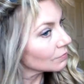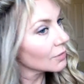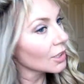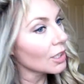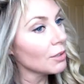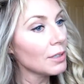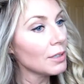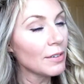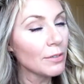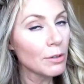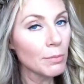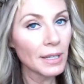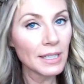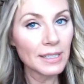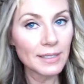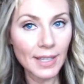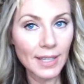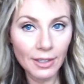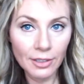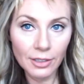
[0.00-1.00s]
When
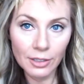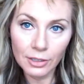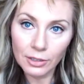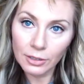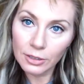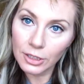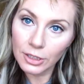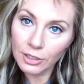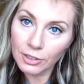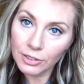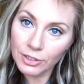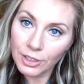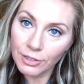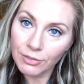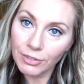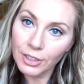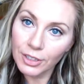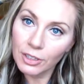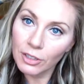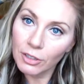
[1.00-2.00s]
everybody's hair curls
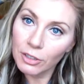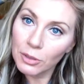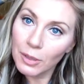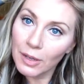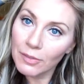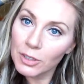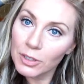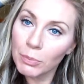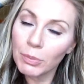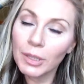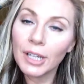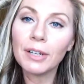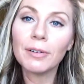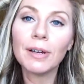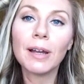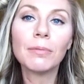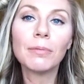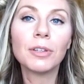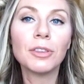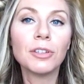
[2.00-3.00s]
different, you know, you have to play
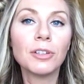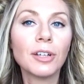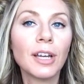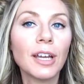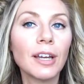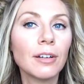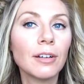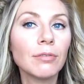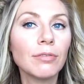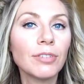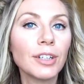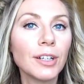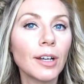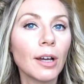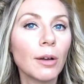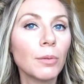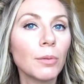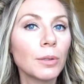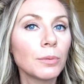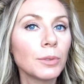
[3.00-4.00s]
around with your hair and figure
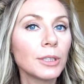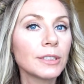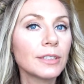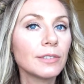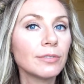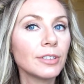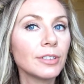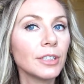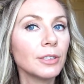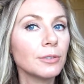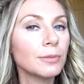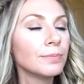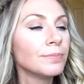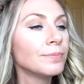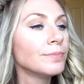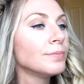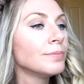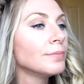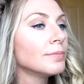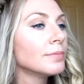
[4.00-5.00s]
out what works for you.
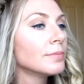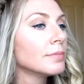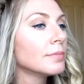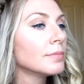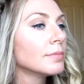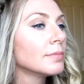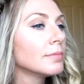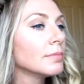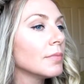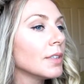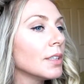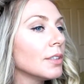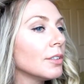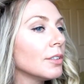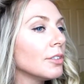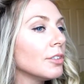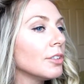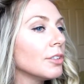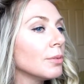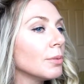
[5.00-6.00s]
This
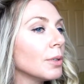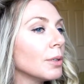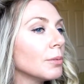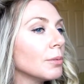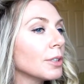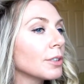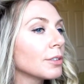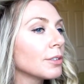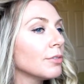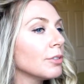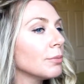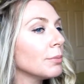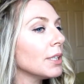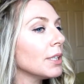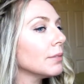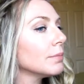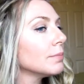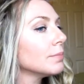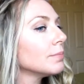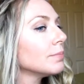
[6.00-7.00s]
is just what works for me.
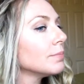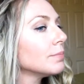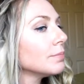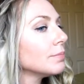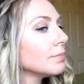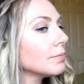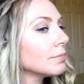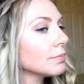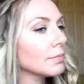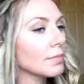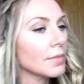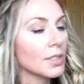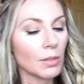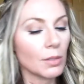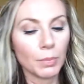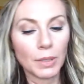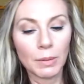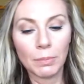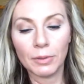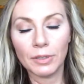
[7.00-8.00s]
Some
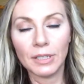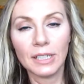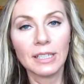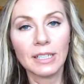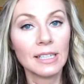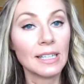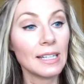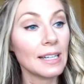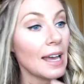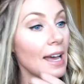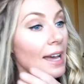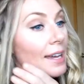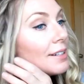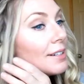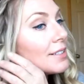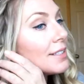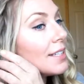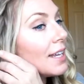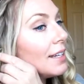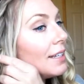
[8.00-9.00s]
people need it at a higher
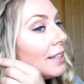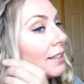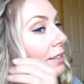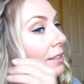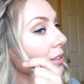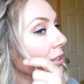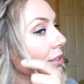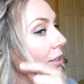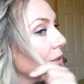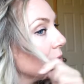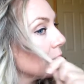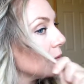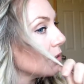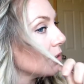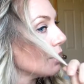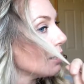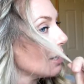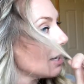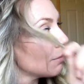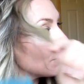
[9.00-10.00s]
setting with
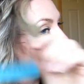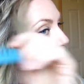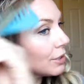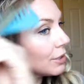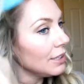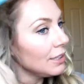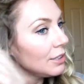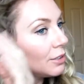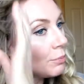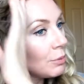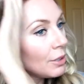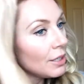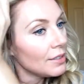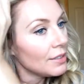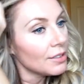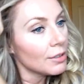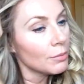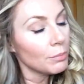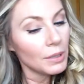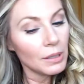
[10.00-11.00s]
a lot more heat spray.
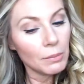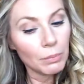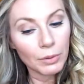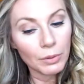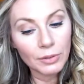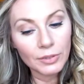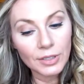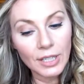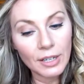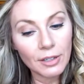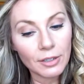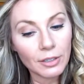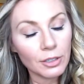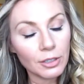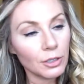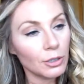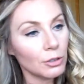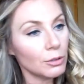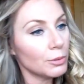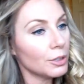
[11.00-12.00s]
Some people's hair
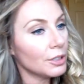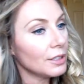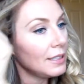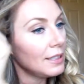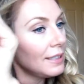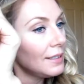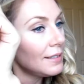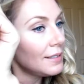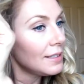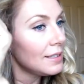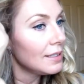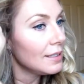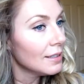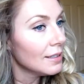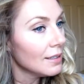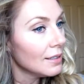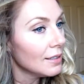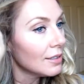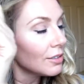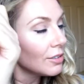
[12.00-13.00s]
curl really easy,
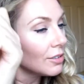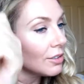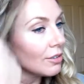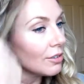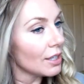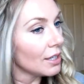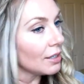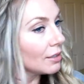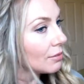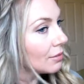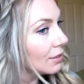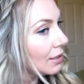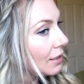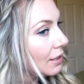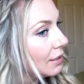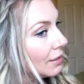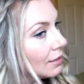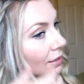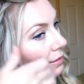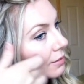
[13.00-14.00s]
so they don't
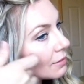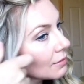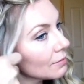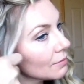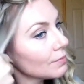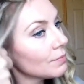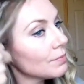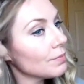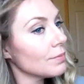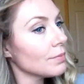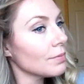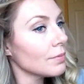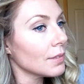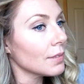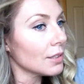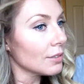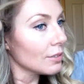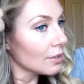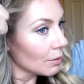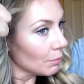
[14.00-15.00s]
need,
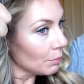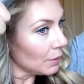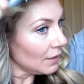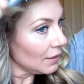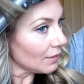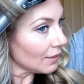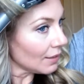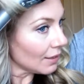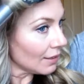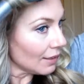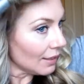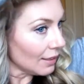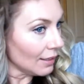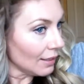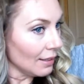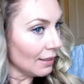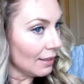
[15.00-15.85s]
there's a piece I cut,